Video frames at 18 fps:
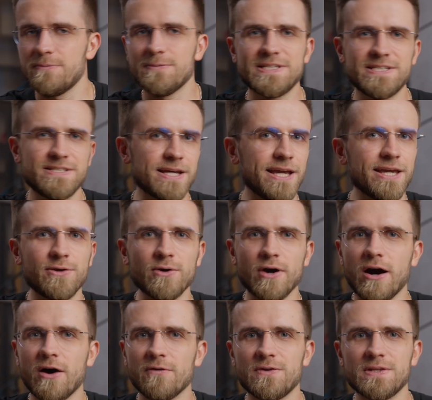mistake you
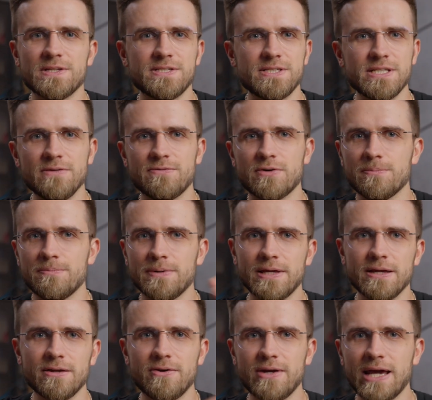often see from
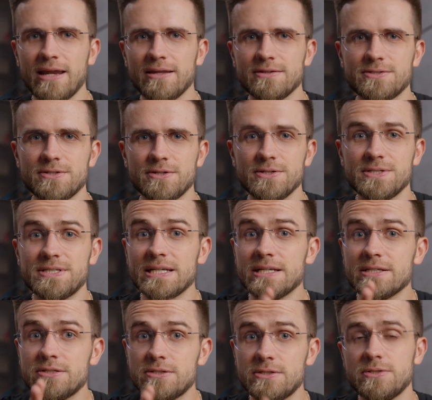beginner editors
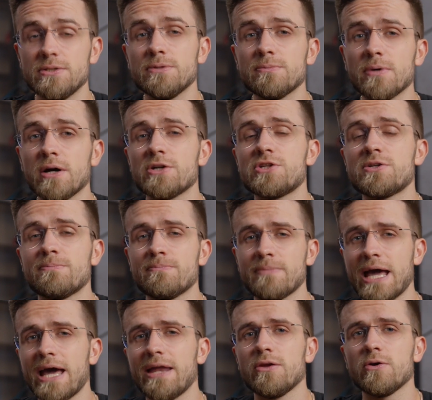is too much
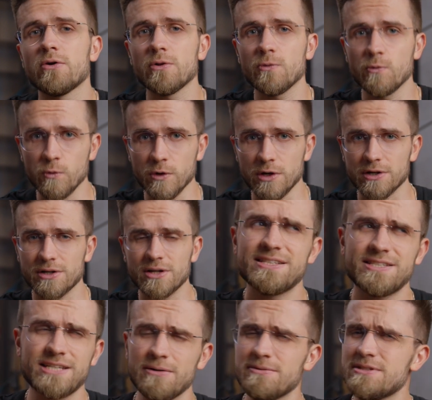manual work.
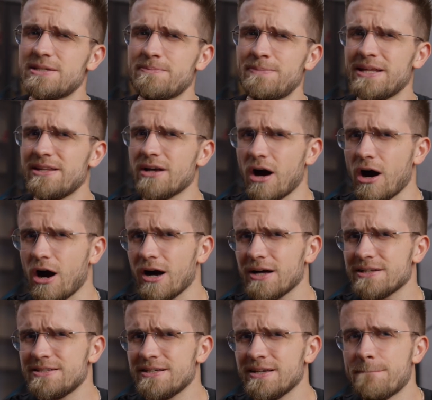Sounds a bit
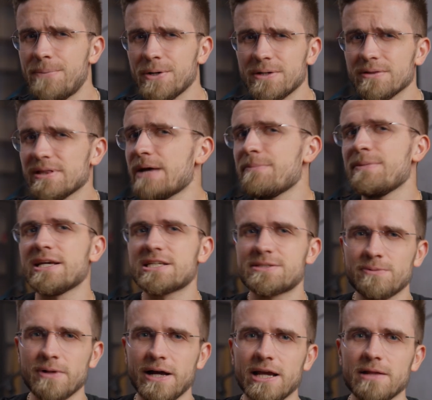odd, but let me
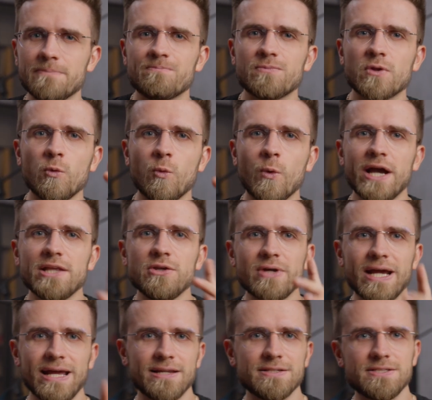explain. When
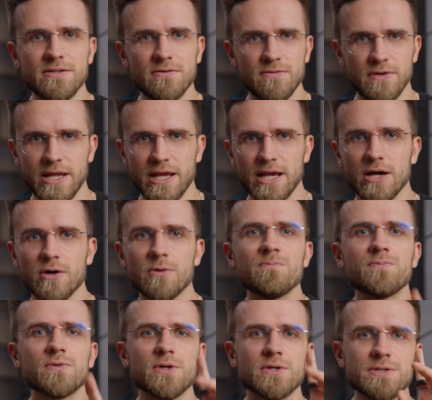you're editing video,
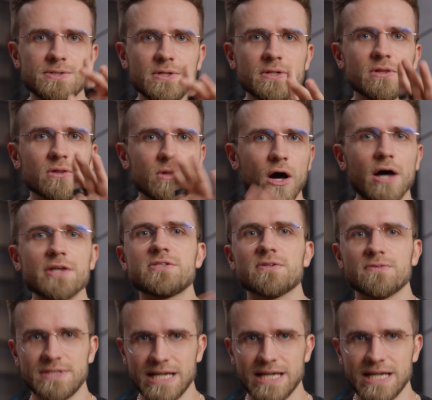you're doing lots of